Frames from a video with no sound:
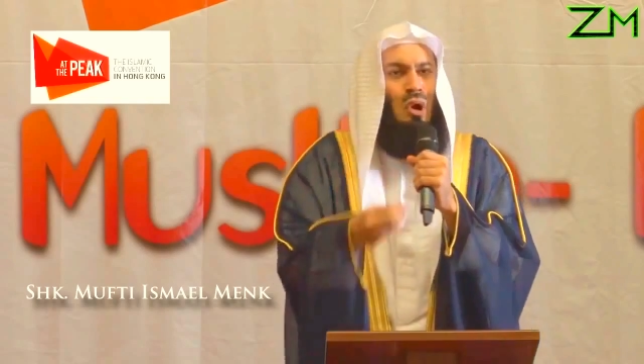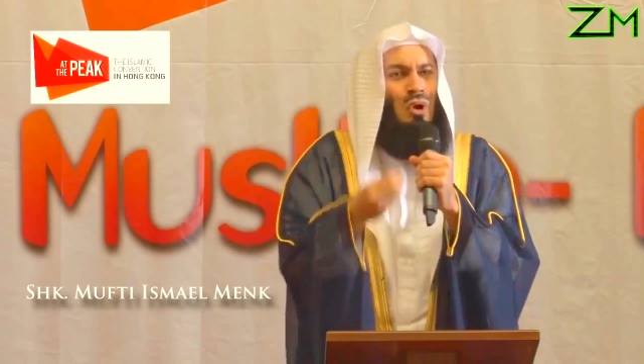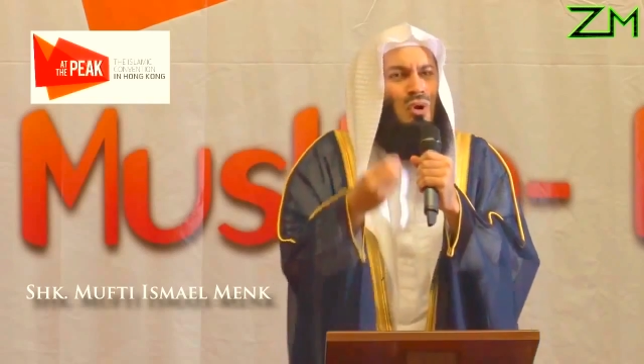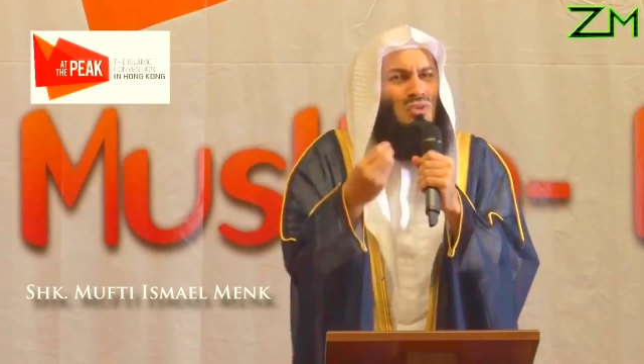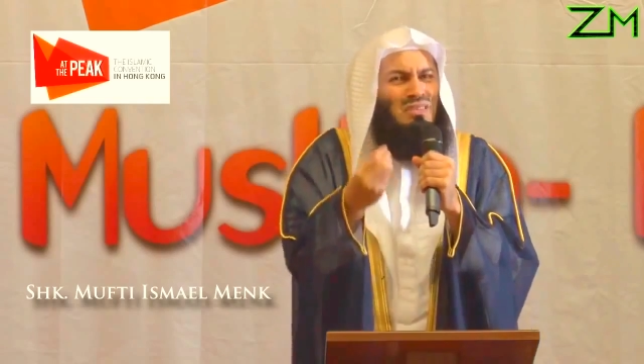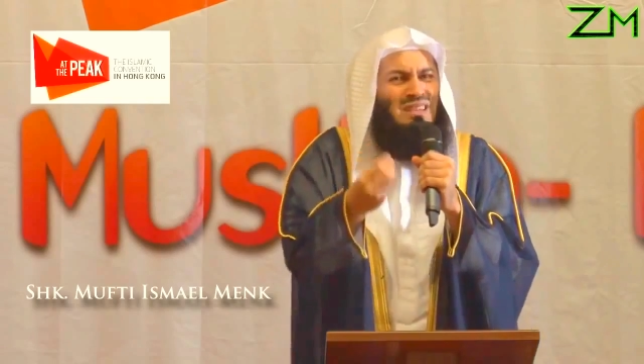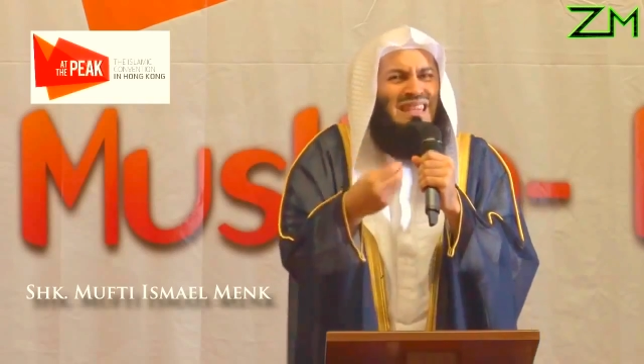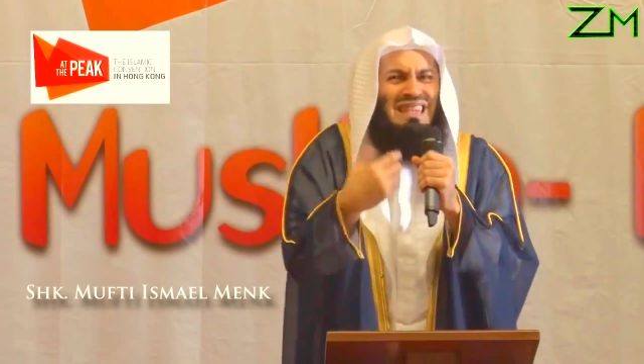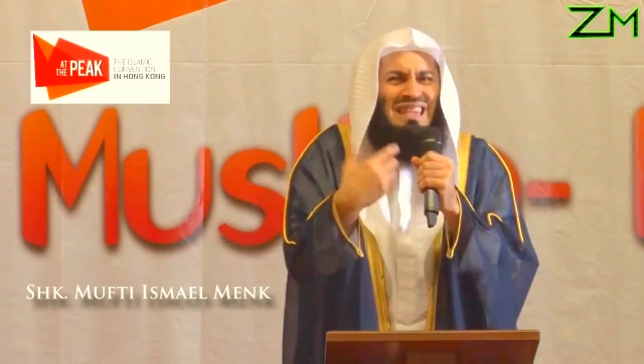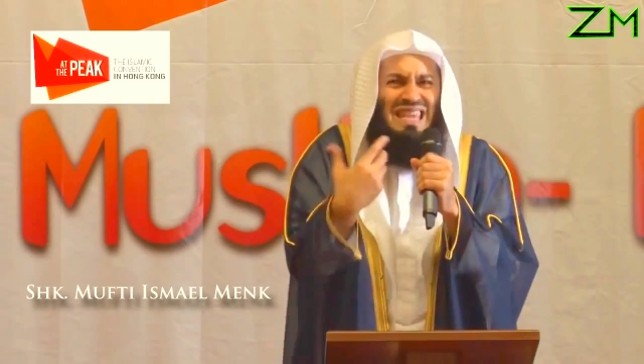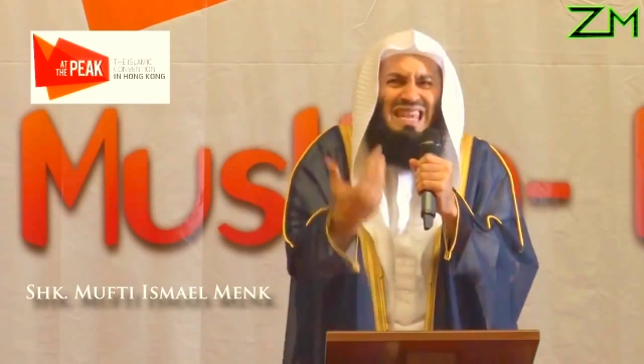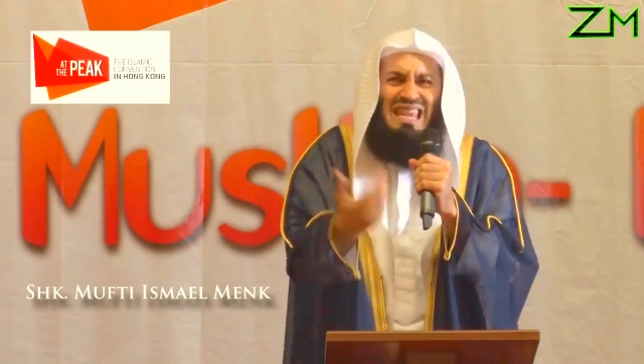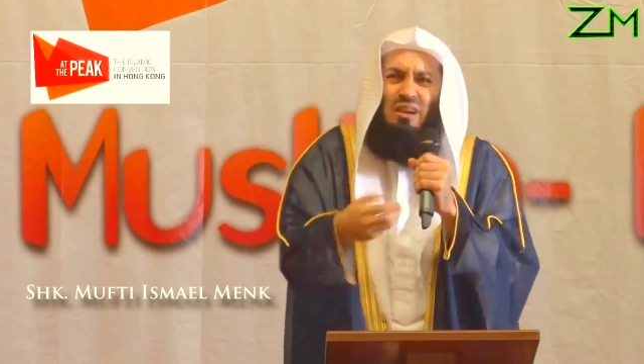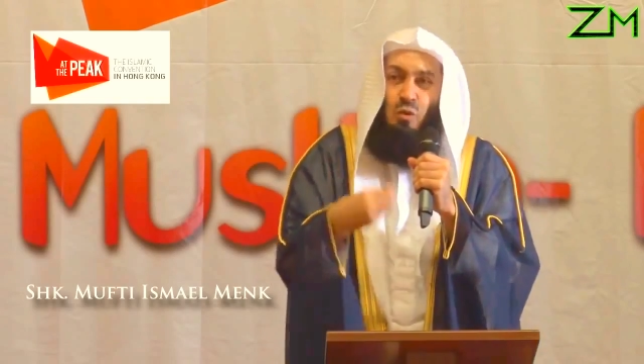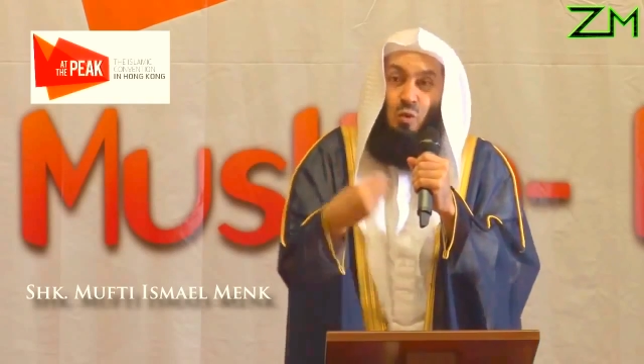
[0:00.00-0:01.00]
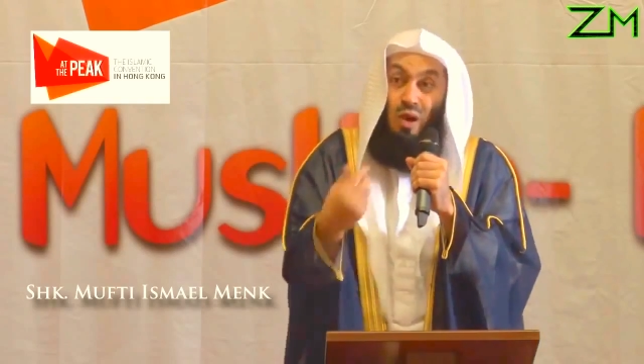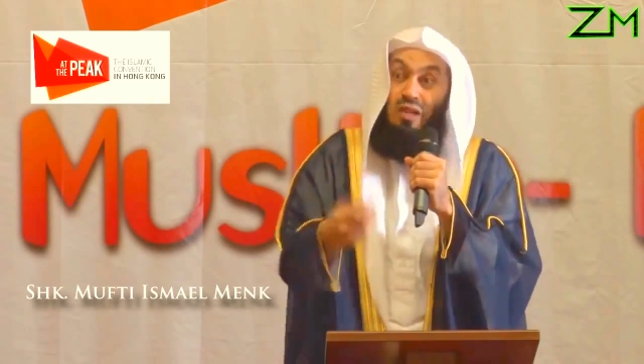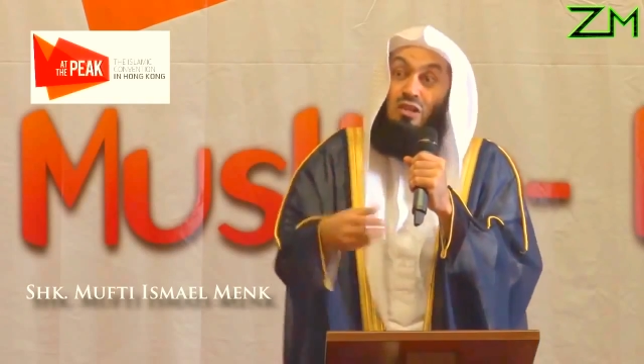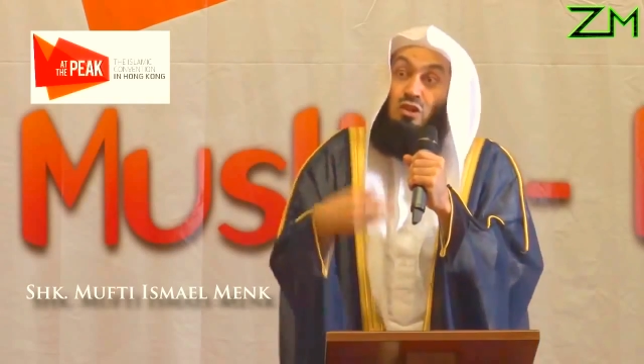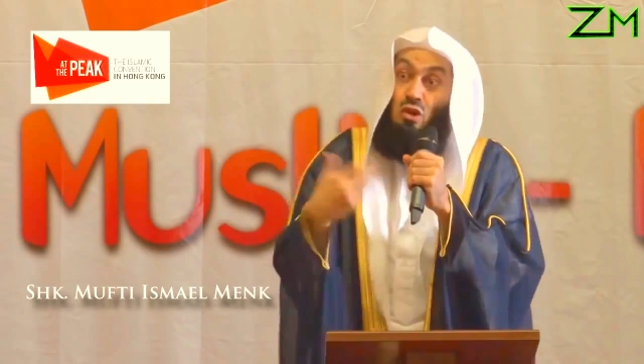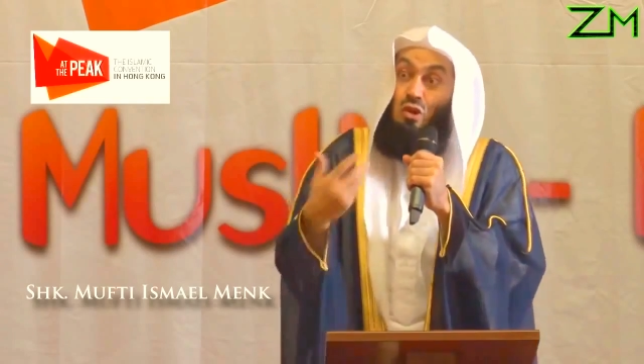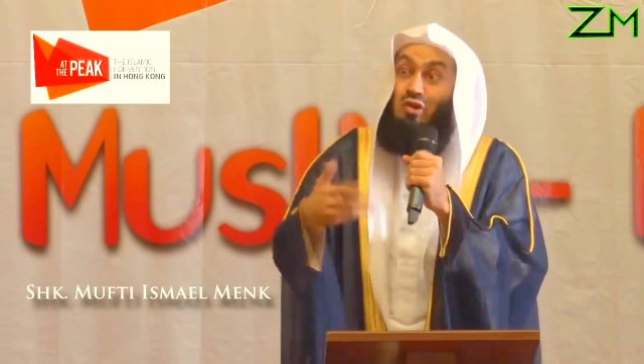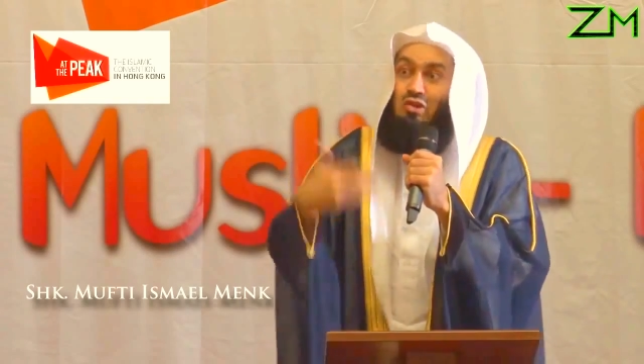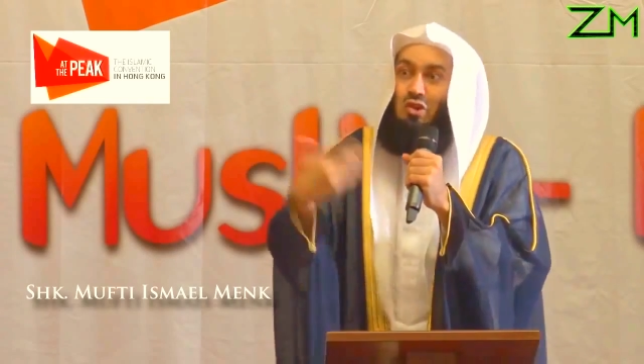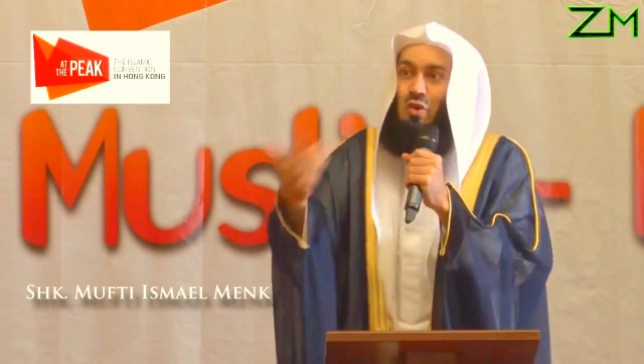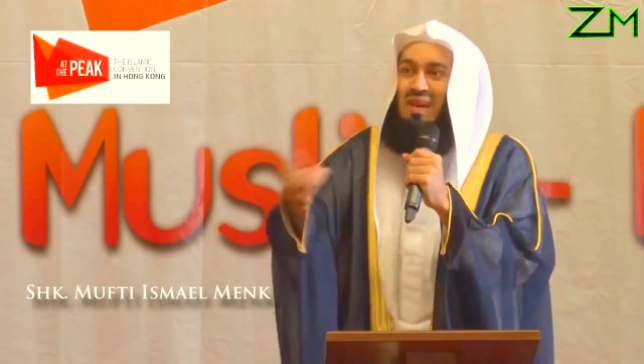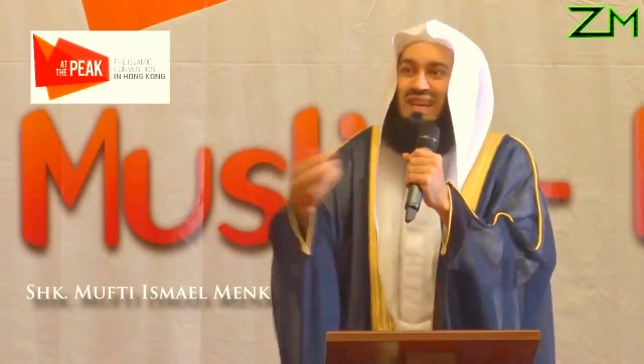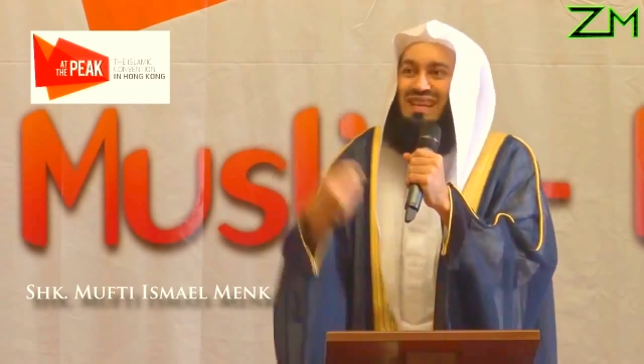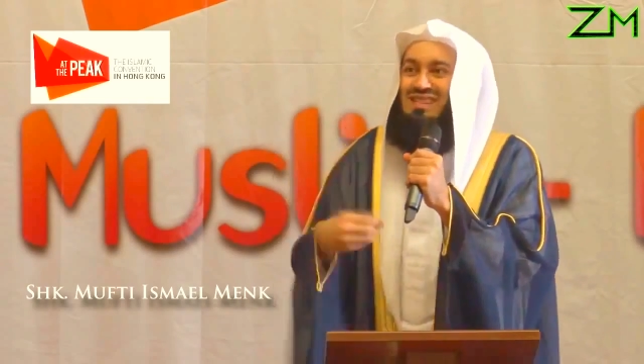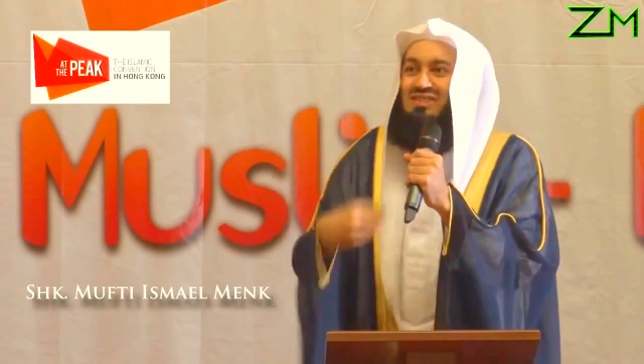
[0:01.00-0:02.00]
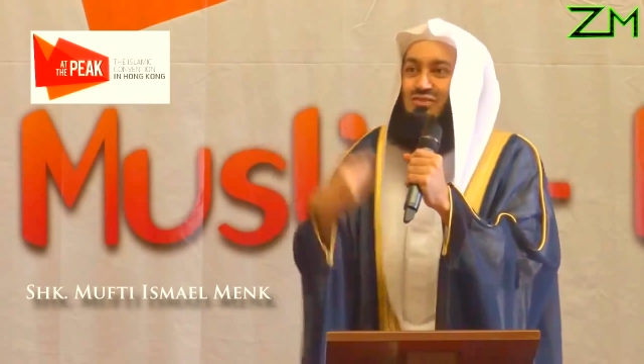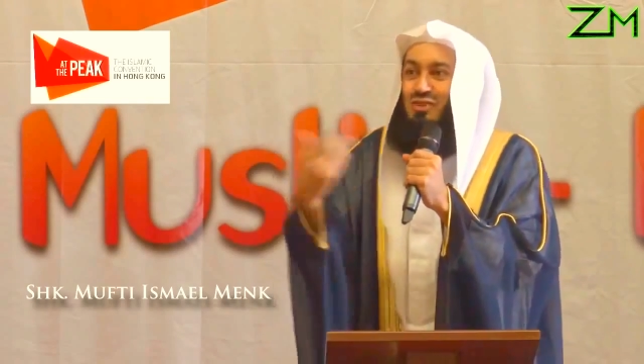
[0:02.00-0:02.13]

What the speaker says: don't think what you're doing is